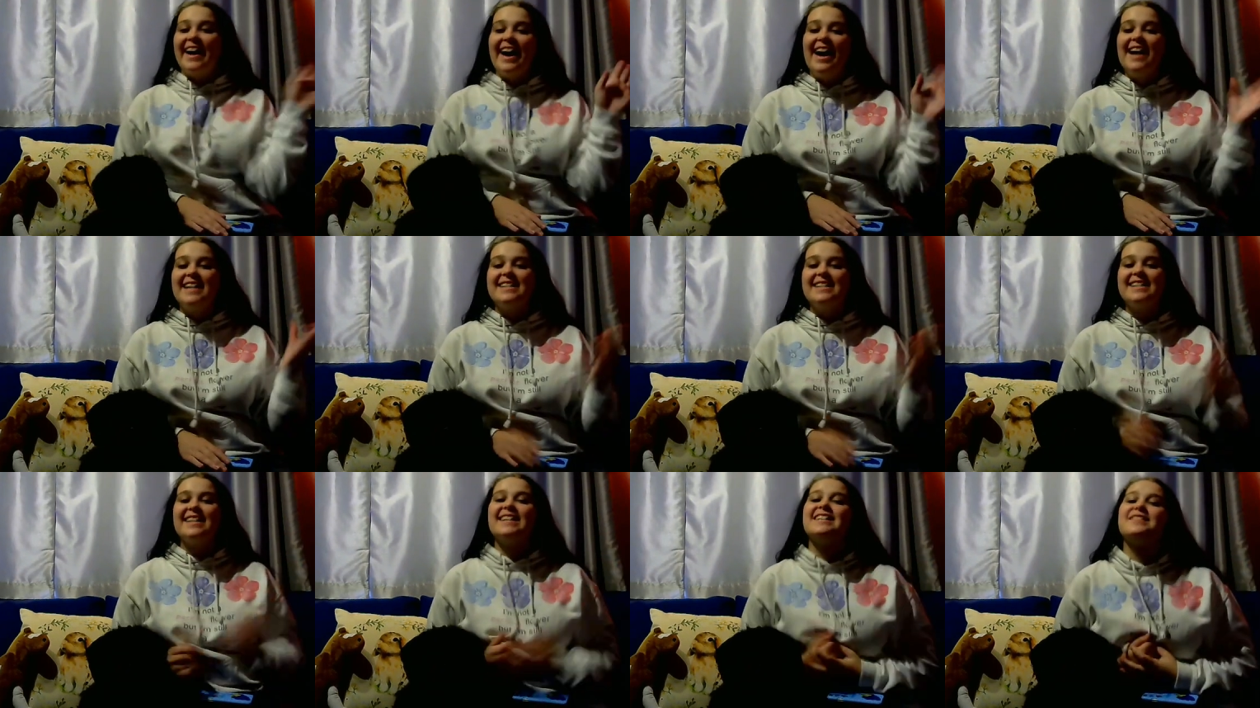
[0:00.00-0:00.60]

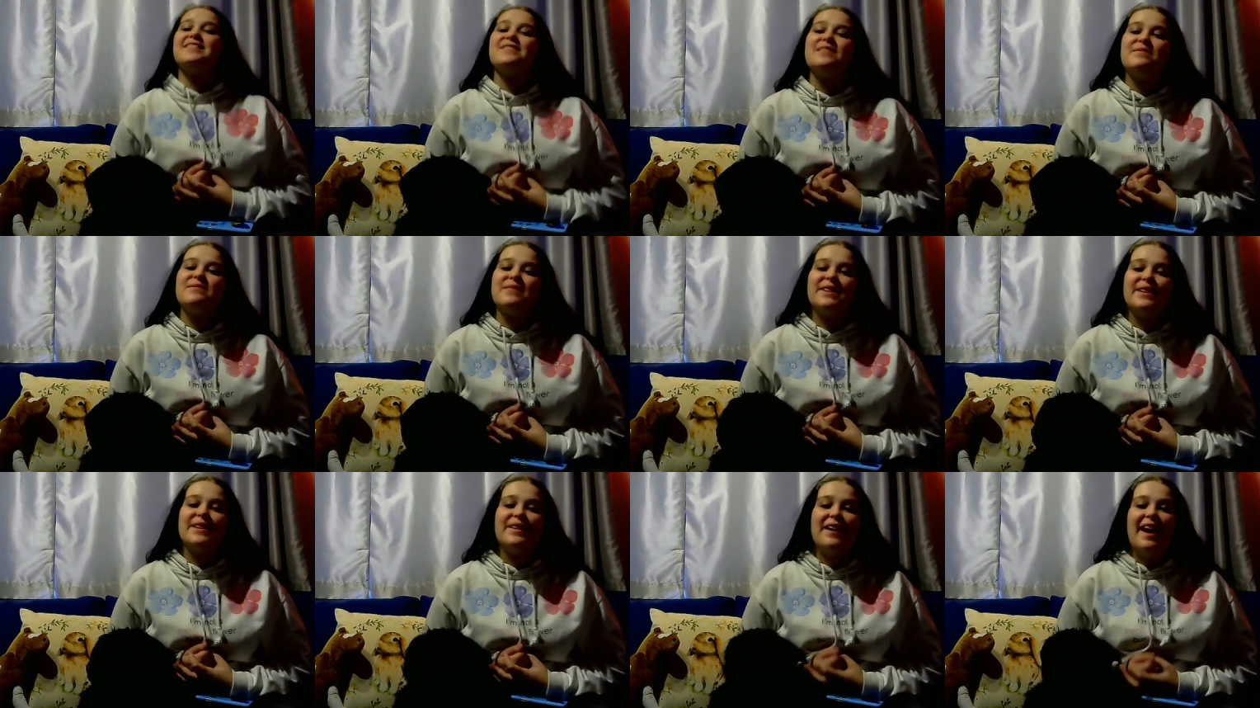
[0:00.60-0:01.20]
guys, it's me,
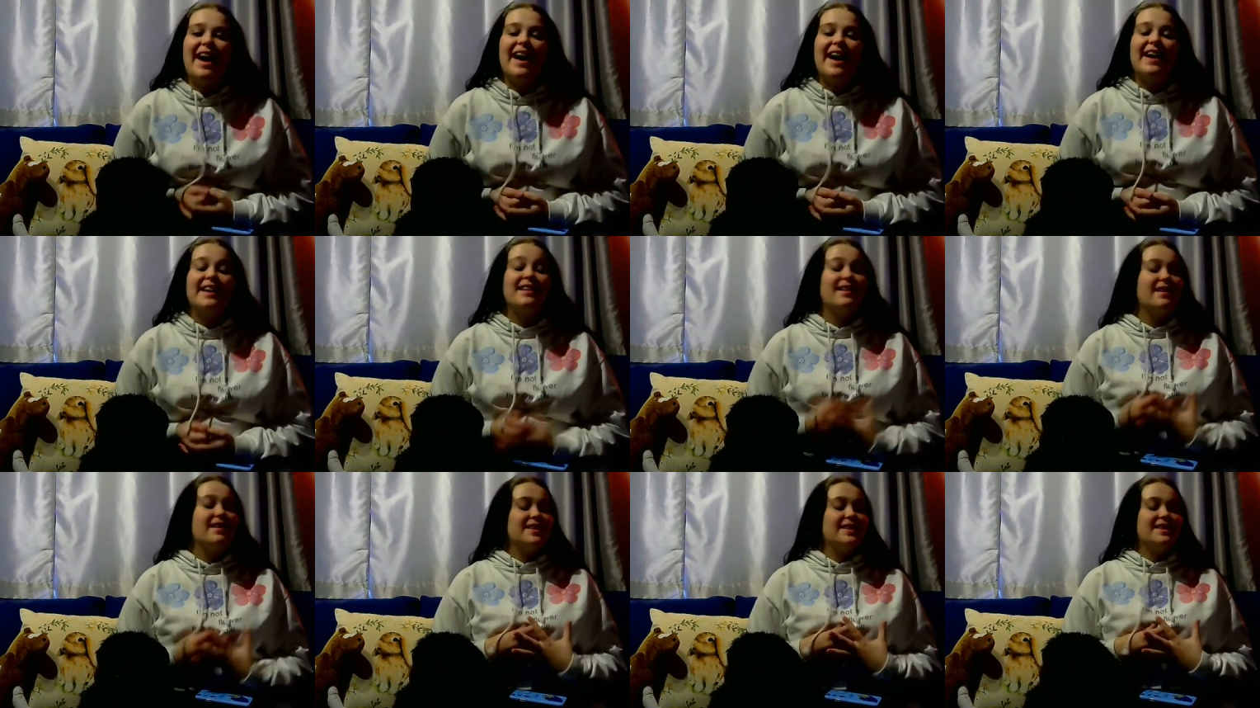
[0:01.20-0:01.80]
Blue, and
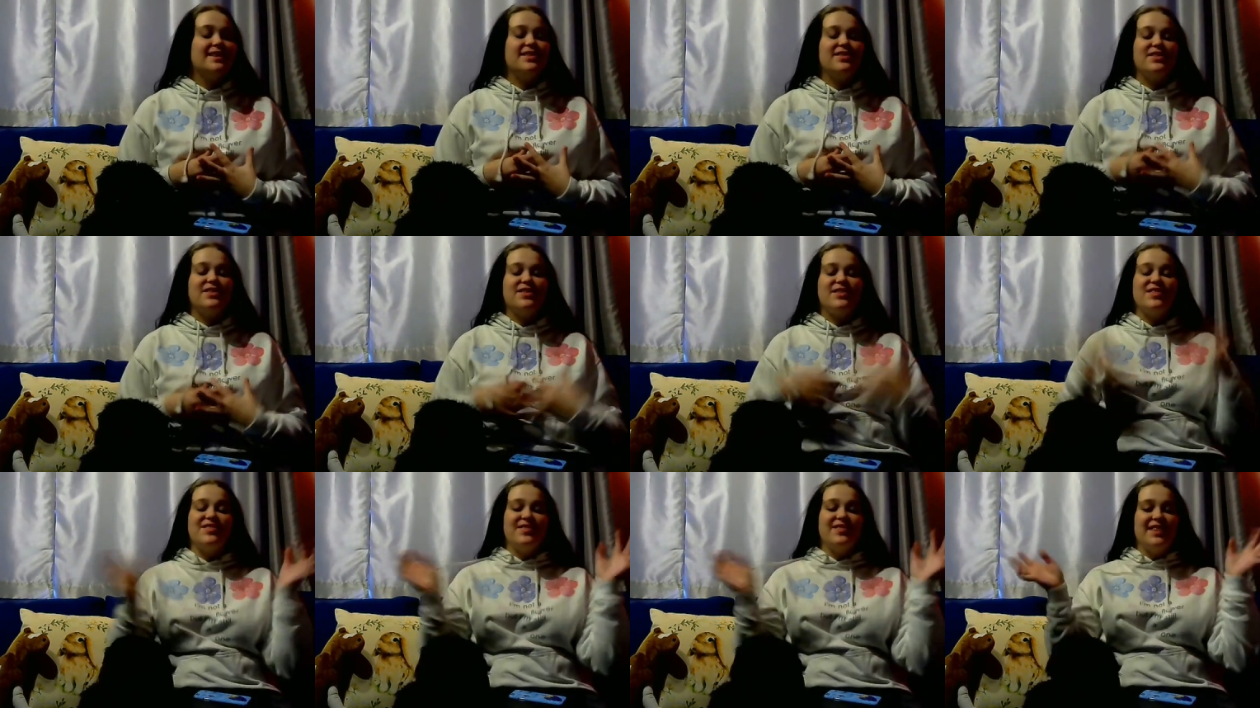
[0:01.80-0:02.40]
this is just
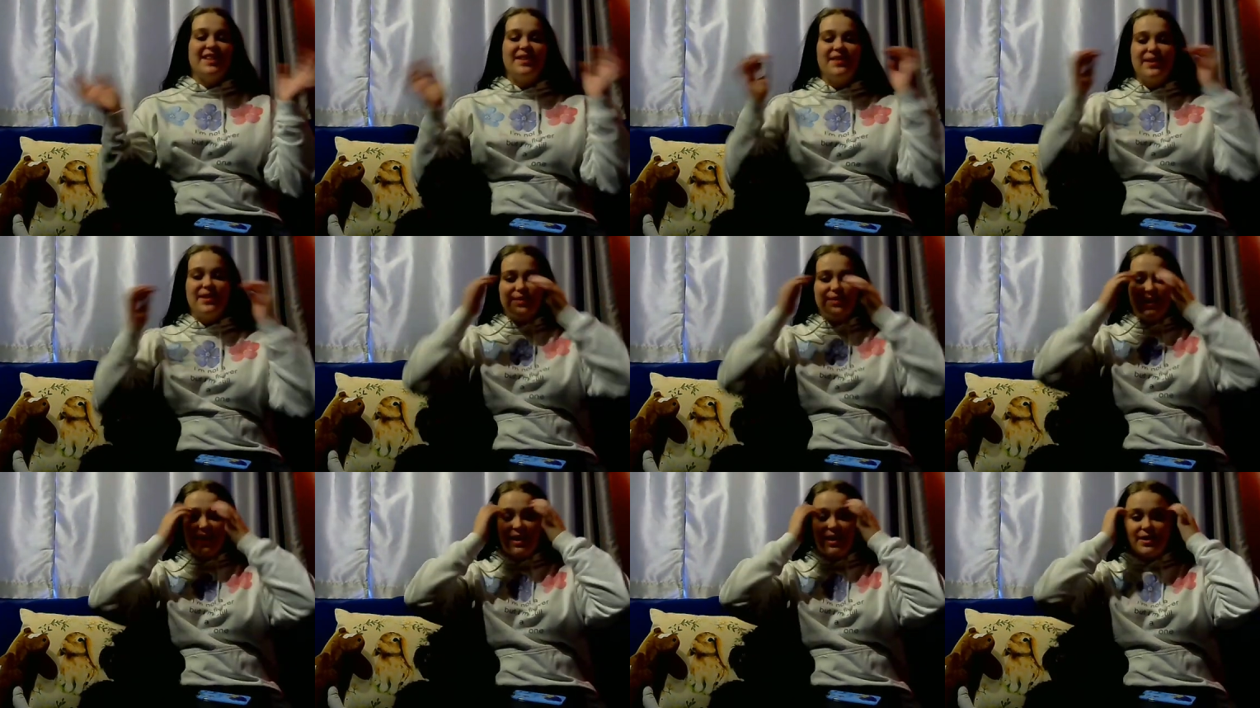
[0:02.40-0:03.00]
a really quick
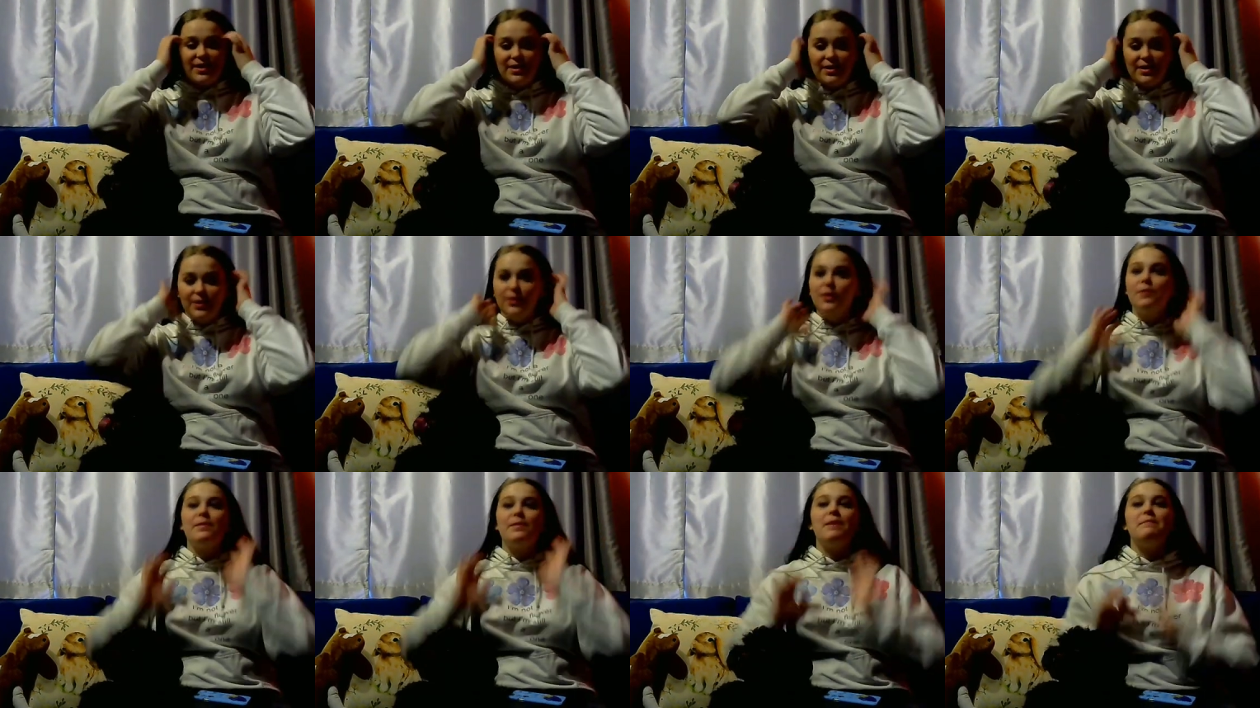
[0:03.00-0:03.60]
video to talk
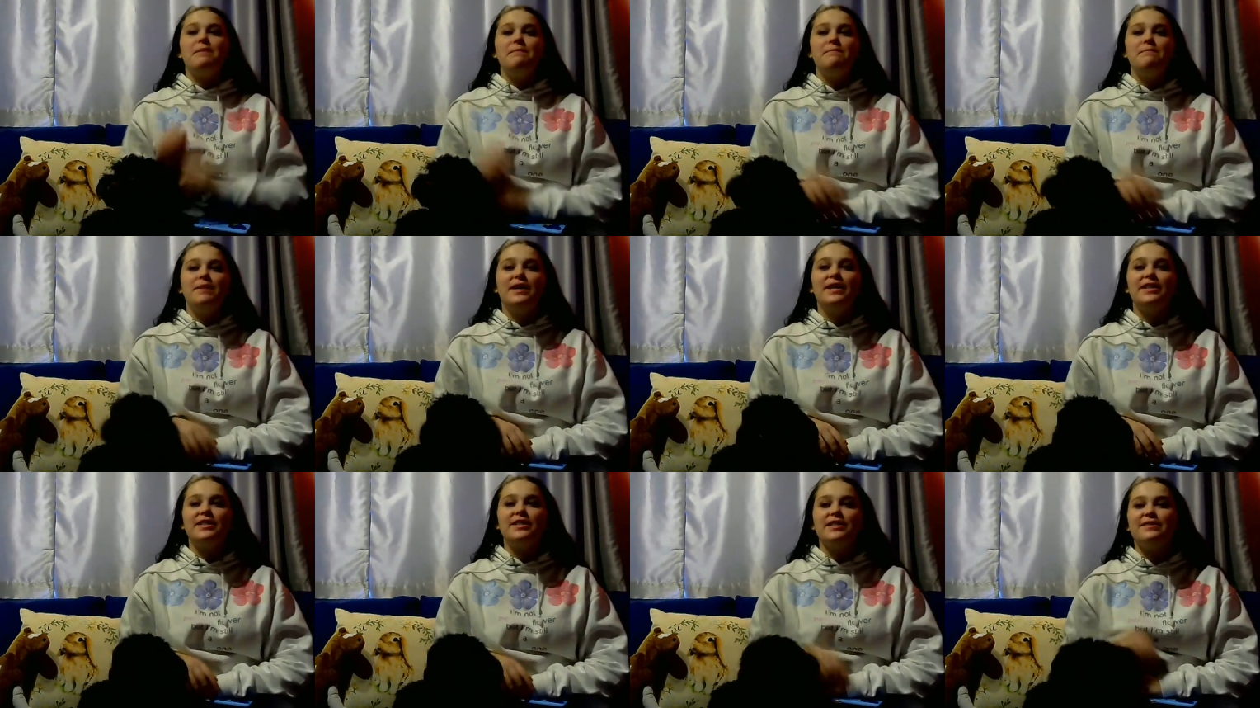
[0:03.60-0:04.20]
about my
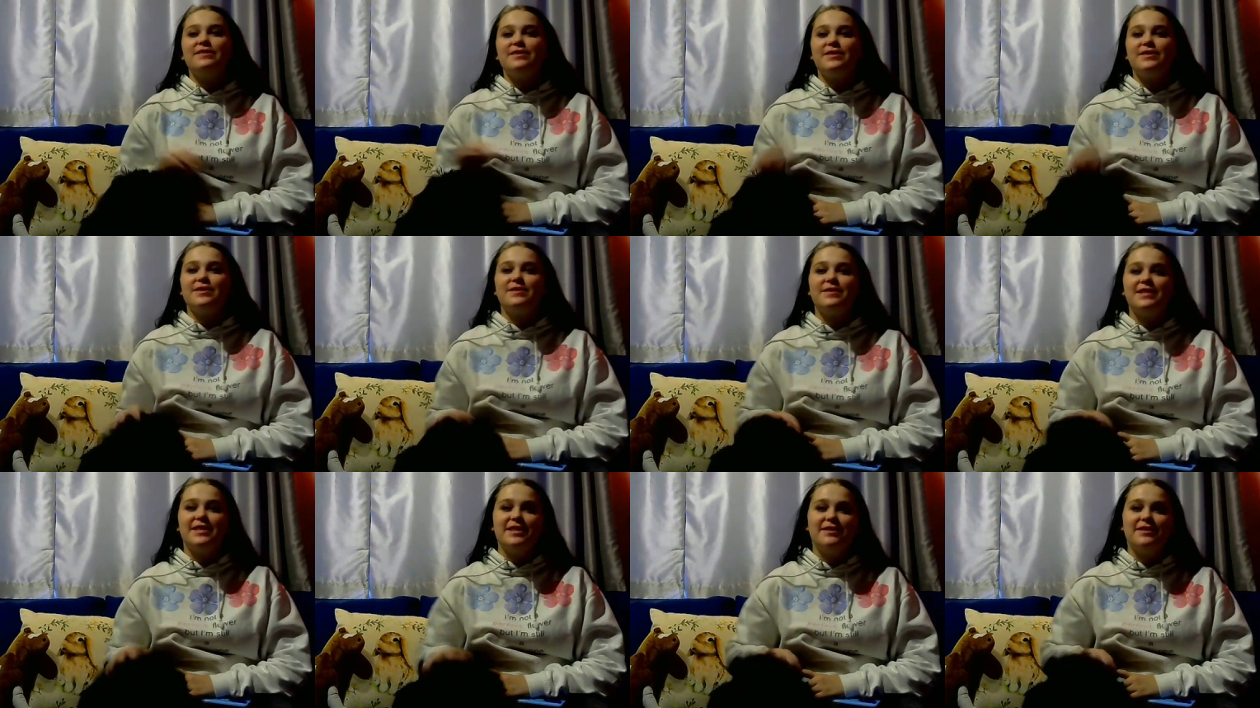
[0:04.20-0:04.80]
merch, and also
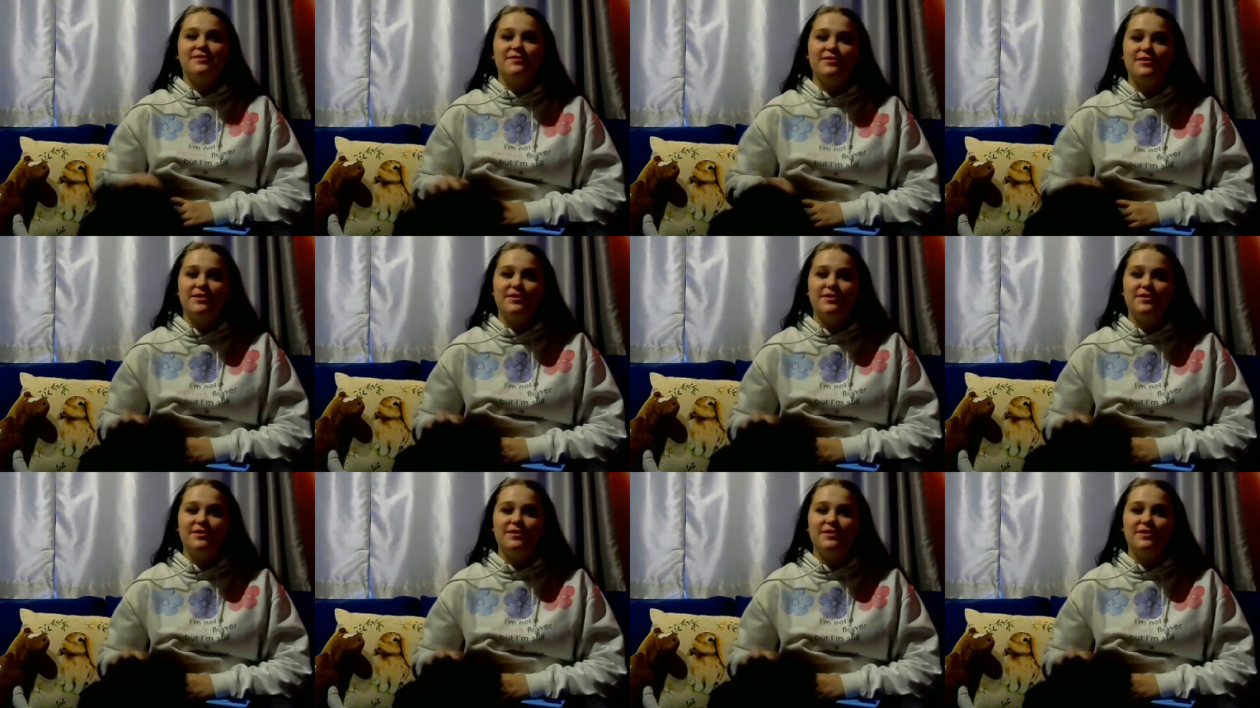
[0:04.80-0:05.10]
I have